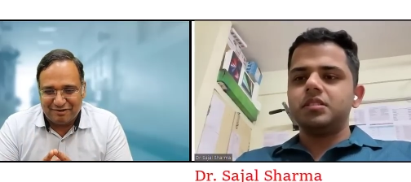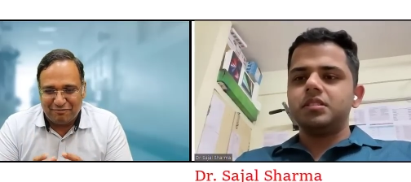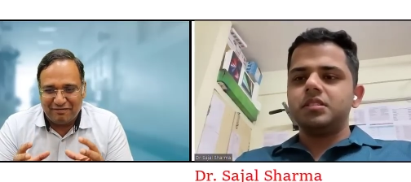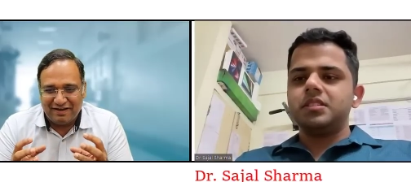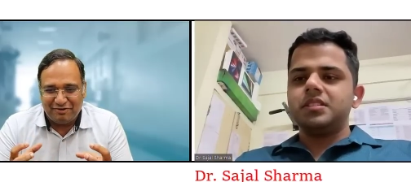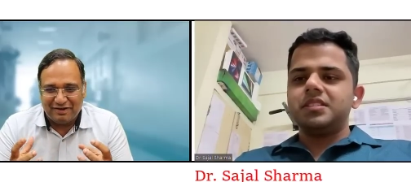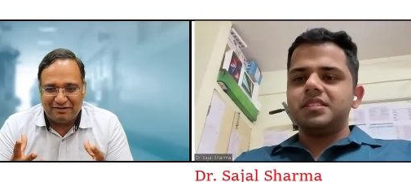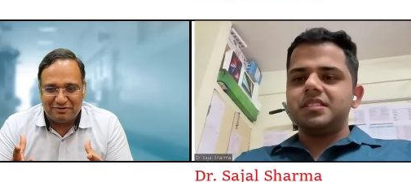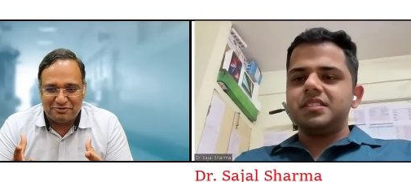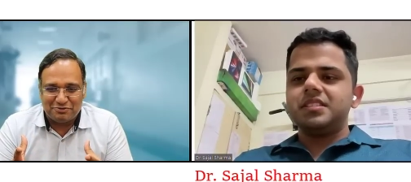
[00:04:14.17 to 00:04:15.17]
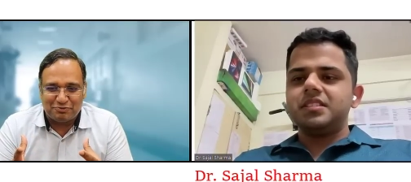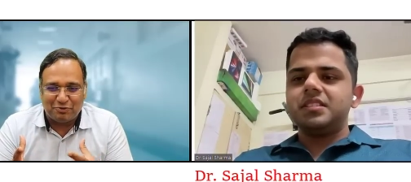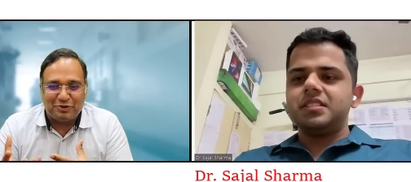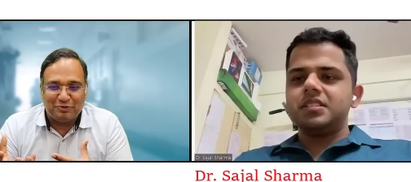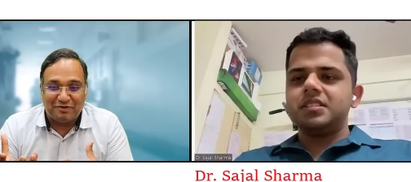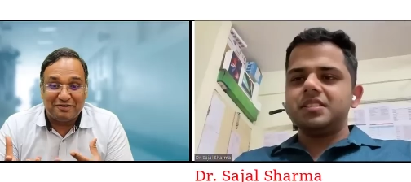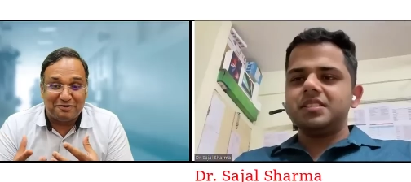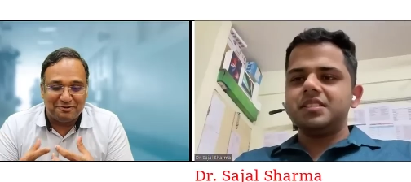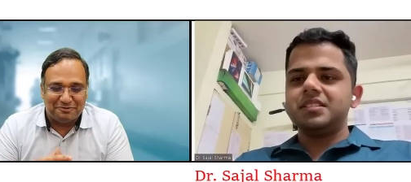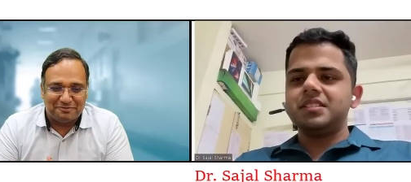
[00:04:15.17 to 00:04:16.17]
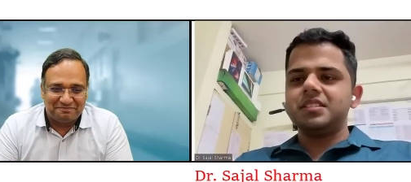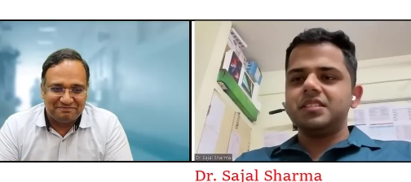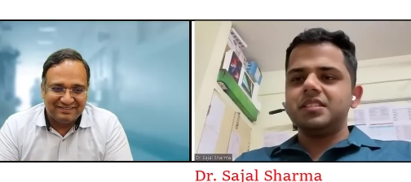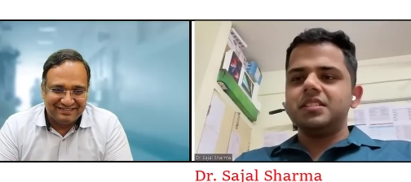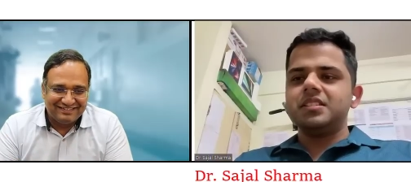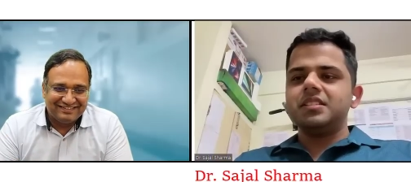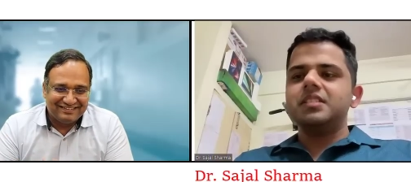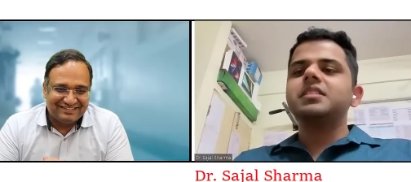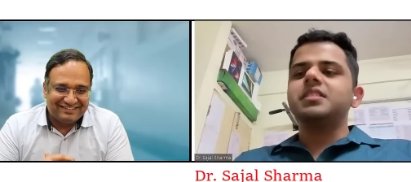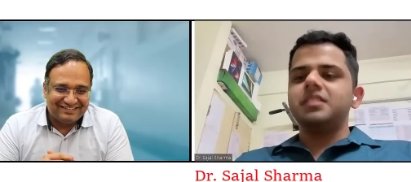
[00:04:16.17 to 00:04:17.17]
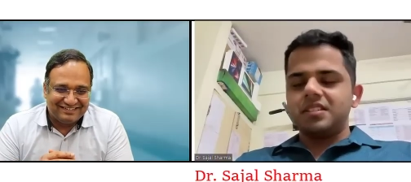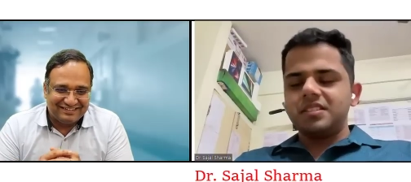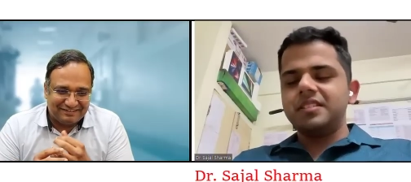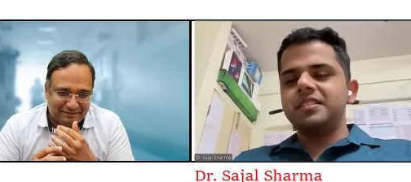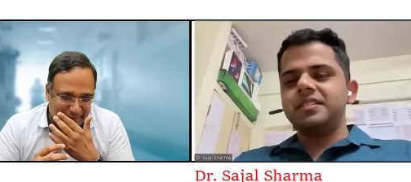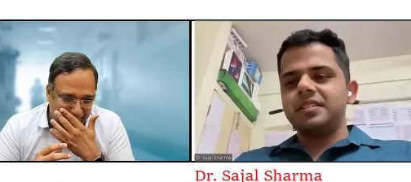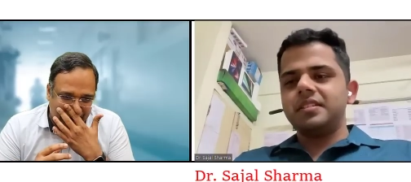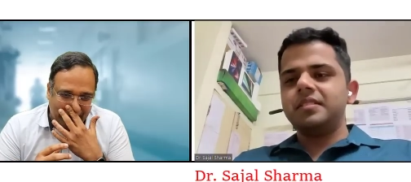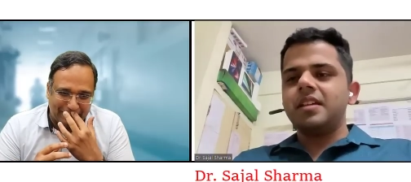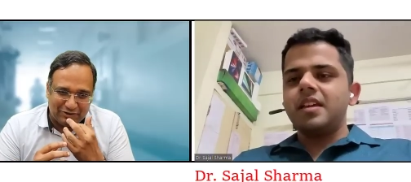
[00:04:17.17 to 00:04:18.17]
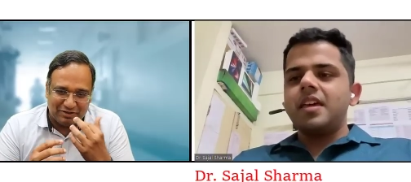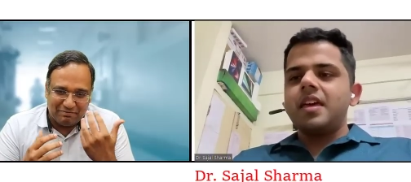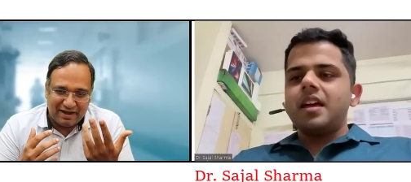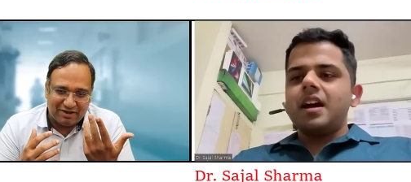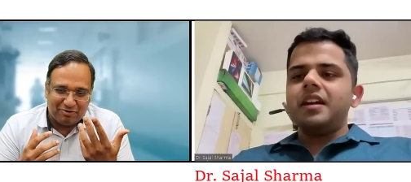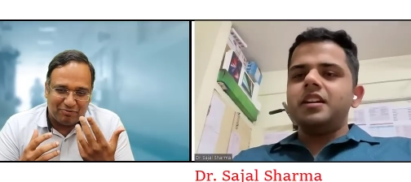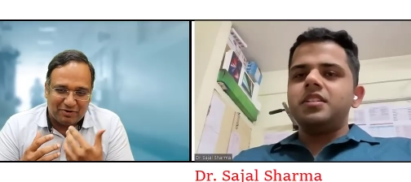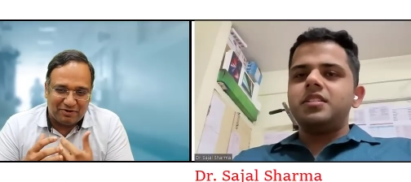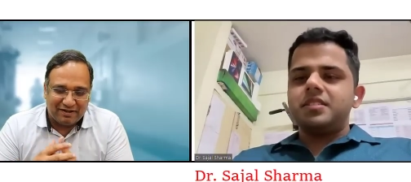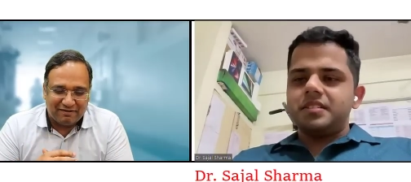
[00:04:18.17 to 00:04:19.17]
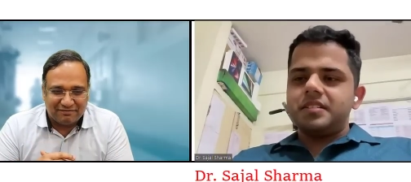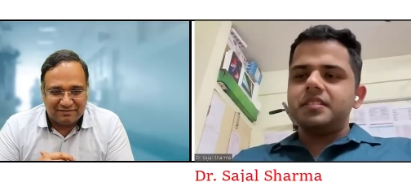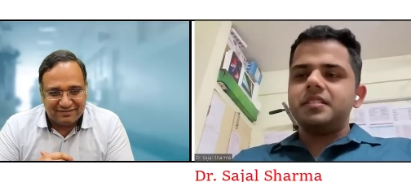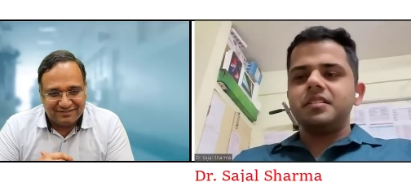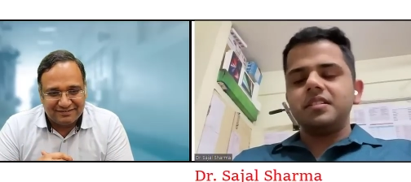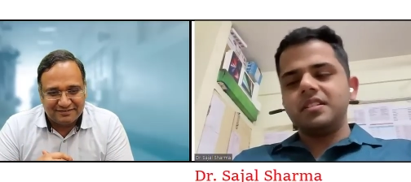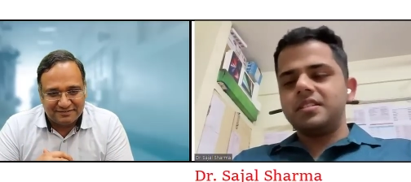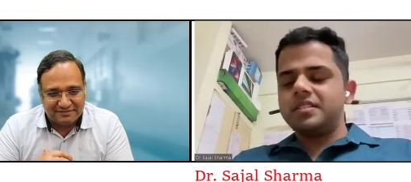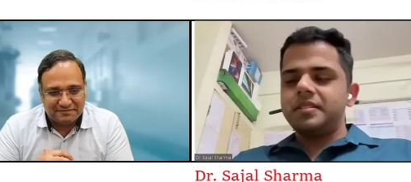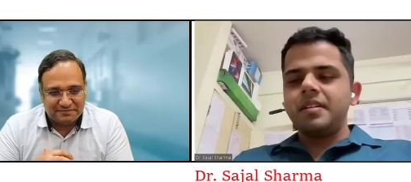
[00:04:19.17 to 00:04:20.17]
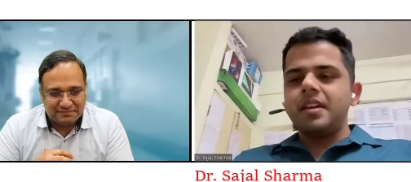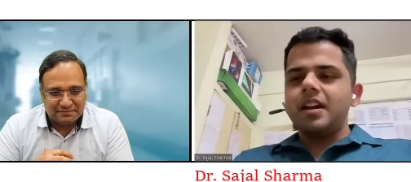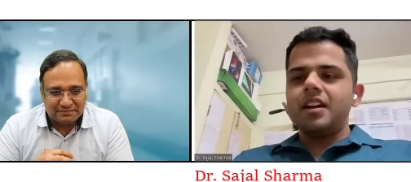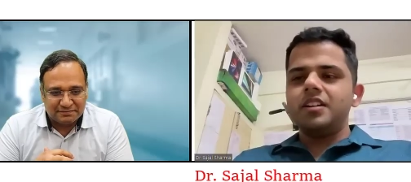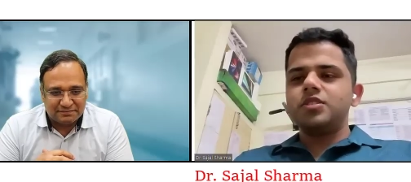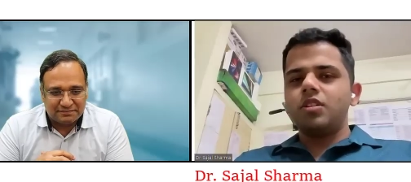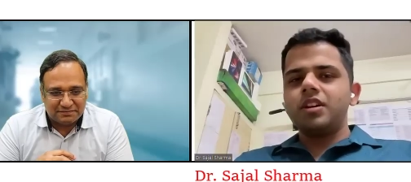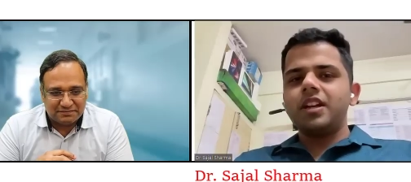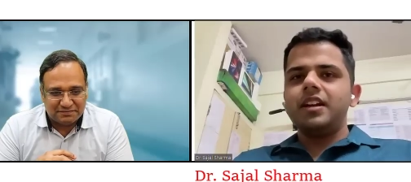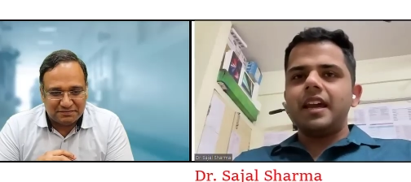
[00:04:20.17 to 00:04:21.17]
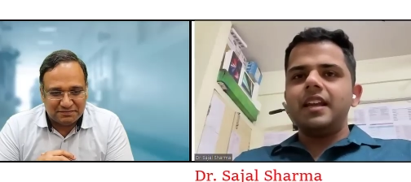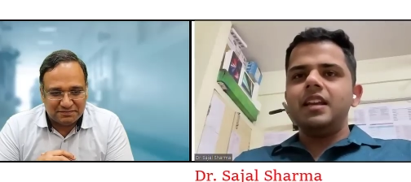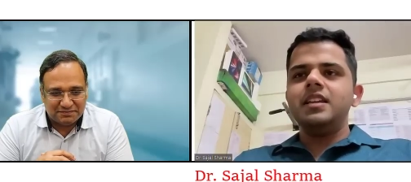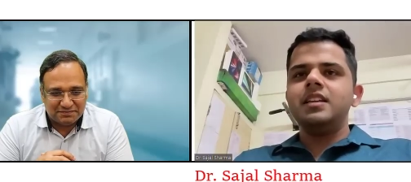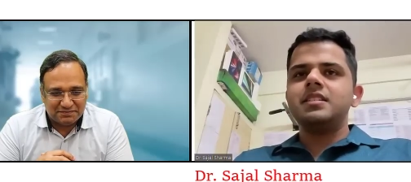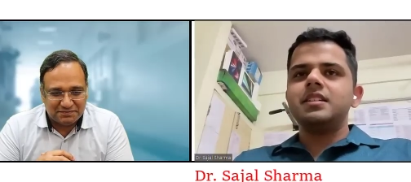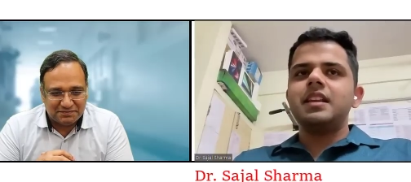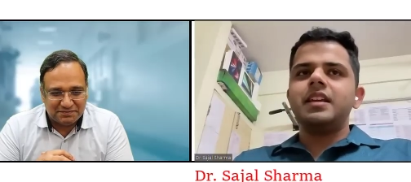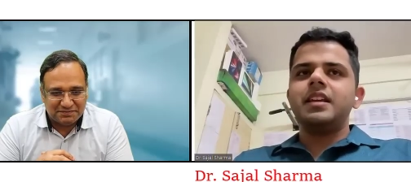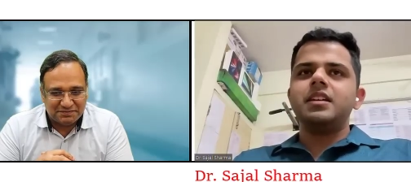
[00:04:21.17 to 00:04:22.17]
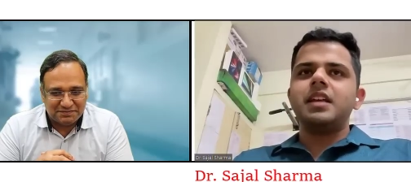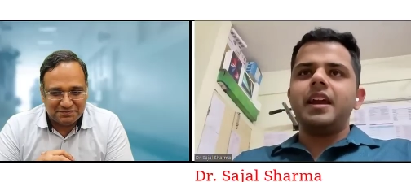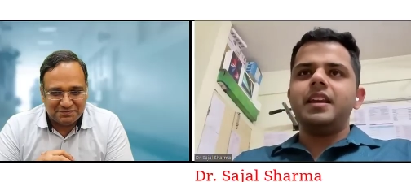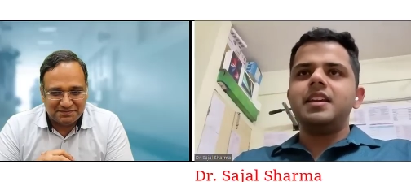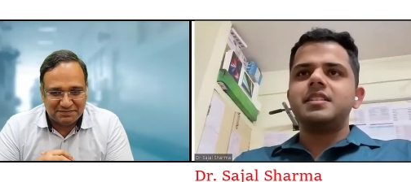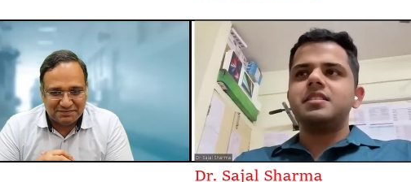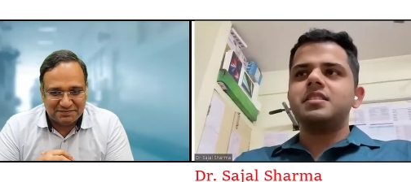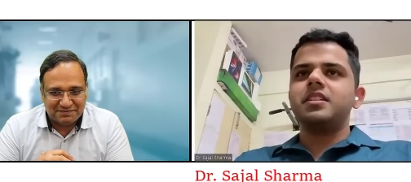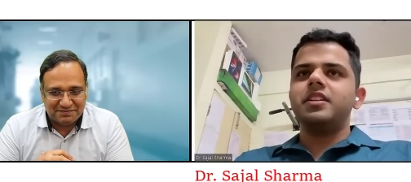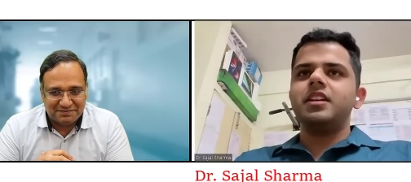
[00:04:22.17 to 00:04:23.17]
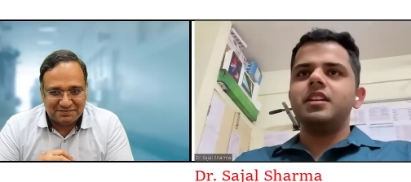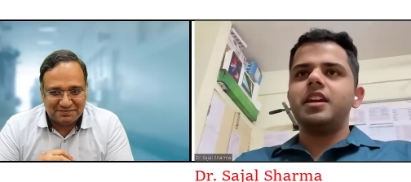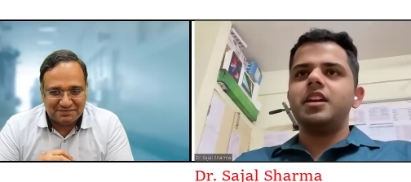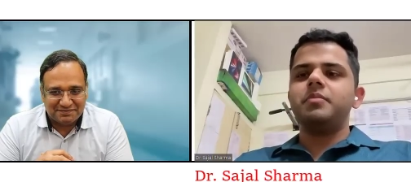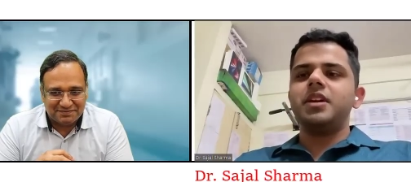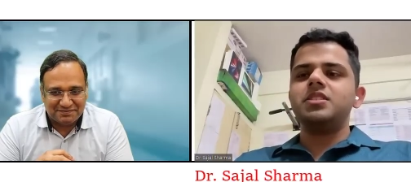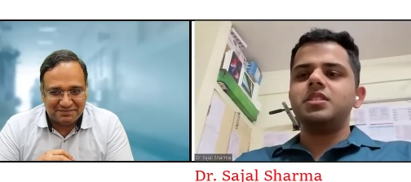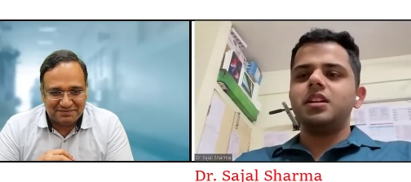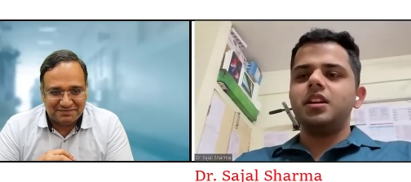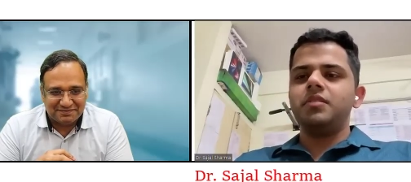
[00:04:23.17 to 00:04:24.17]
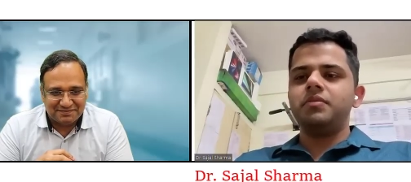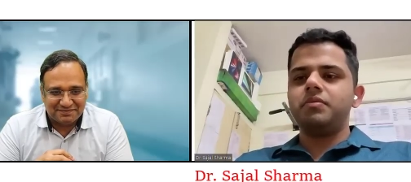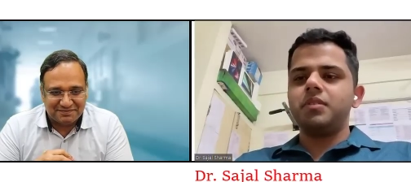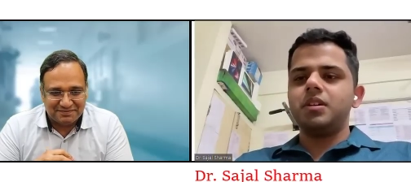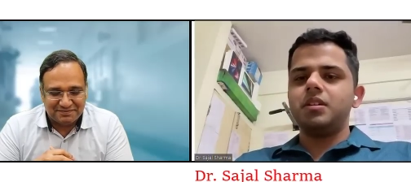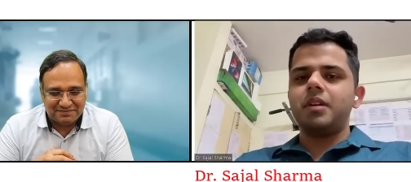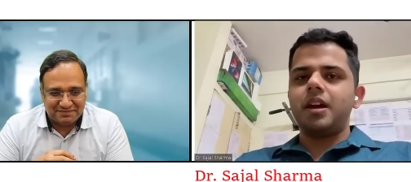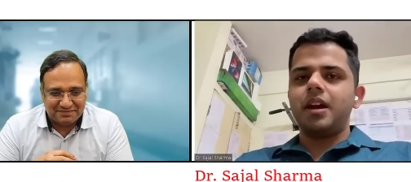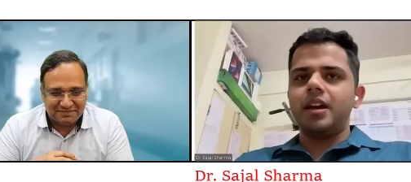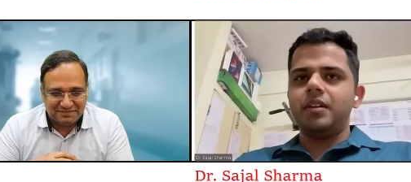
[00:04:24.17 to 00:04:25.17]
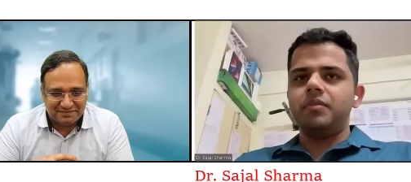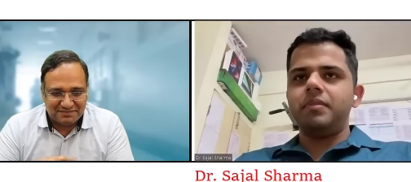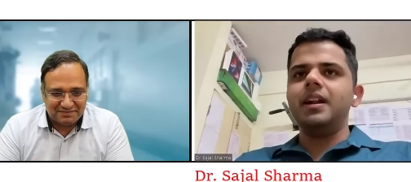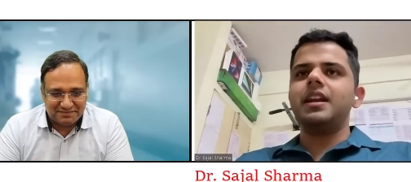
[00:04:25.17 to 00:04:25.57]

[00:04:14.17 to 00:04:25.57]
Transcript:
Speaker 1: stuff where you can choose what you wanted to do. Yes, sir. According to the background. It,
Speaker 2: yes, sir. And it's not entirely sir, like uh, INISS is critical care based. If uh, I felt